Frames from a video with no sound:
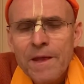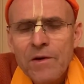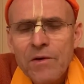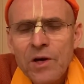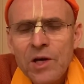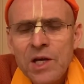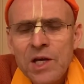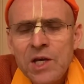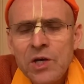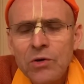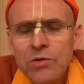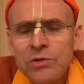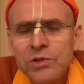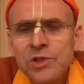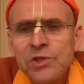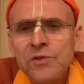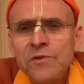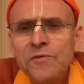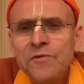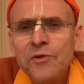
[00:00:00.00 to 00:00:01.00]
he
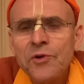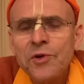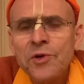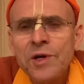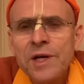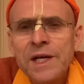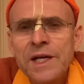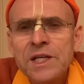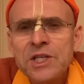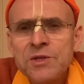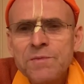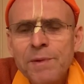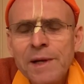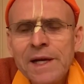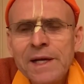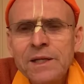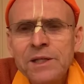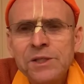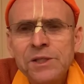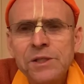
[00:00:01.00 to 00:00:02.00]
also further
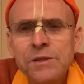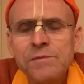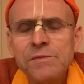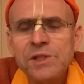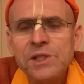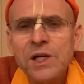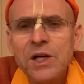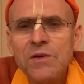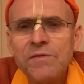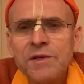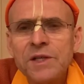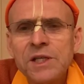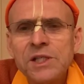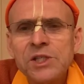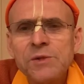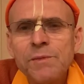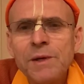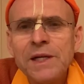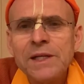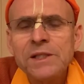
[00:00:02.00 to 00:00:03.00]
expands himself. He
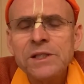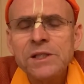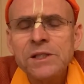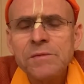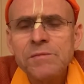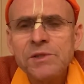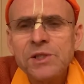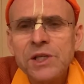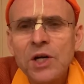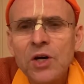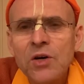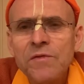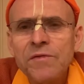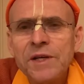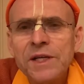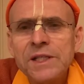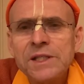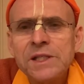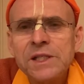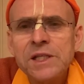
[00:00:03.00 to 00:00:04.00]
expands himself
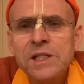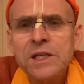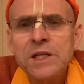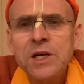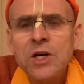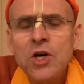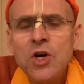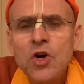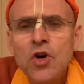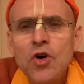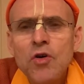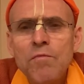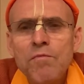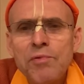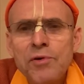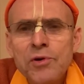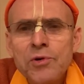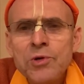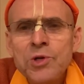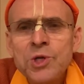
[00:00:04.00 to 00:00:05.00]
as the
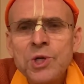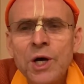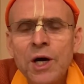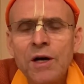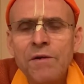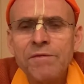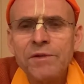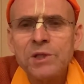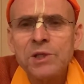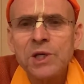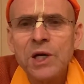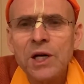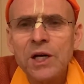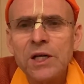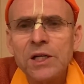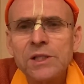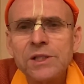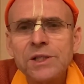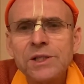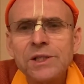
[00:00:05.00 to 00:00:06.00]
Purusha
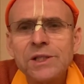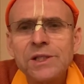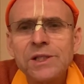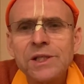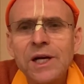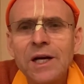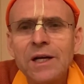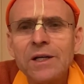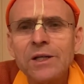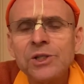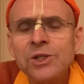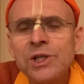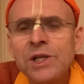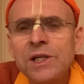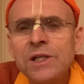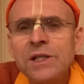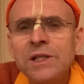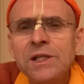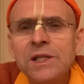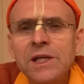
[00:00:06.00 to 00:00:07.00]
avatars.
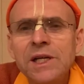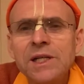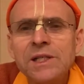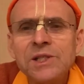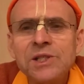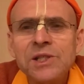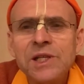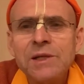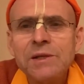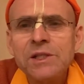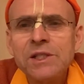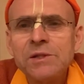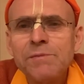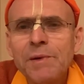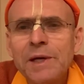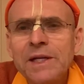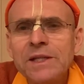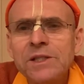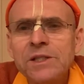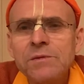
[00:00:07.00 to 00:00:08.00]
Sankarshan
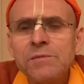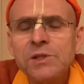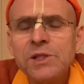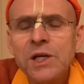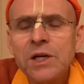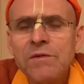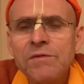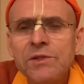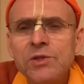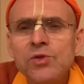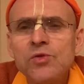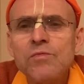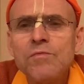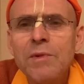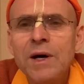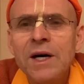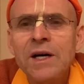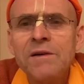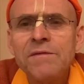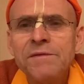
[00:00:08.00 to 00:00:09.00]
expands himself into
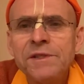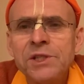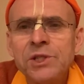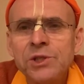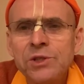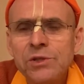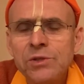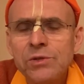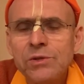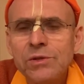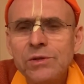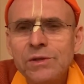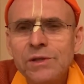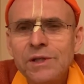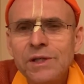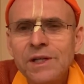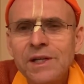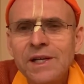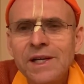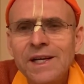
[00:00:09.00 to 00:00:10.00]
Mahavishnu.
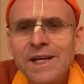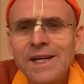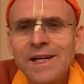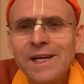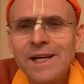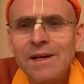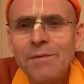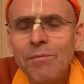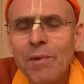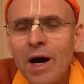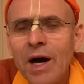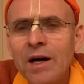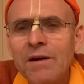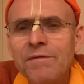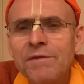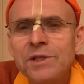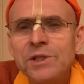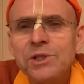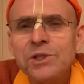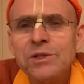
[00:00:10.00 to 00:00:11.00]
And
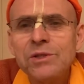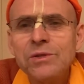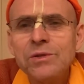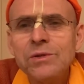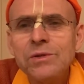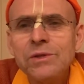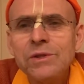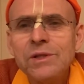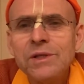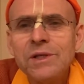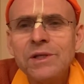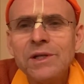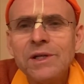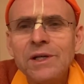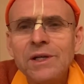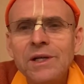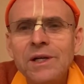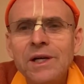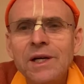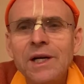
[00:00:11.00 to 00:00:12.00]
Mahavishnu
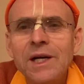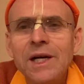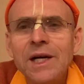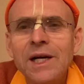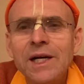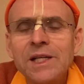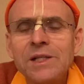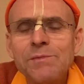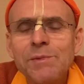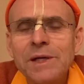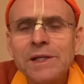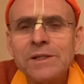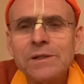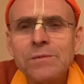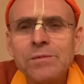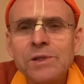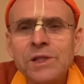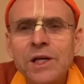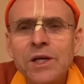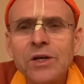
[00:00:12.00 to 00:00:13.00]
expands
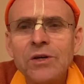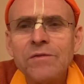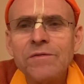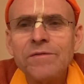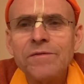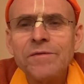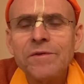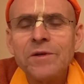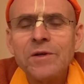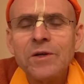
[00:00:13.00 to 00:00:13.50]
himself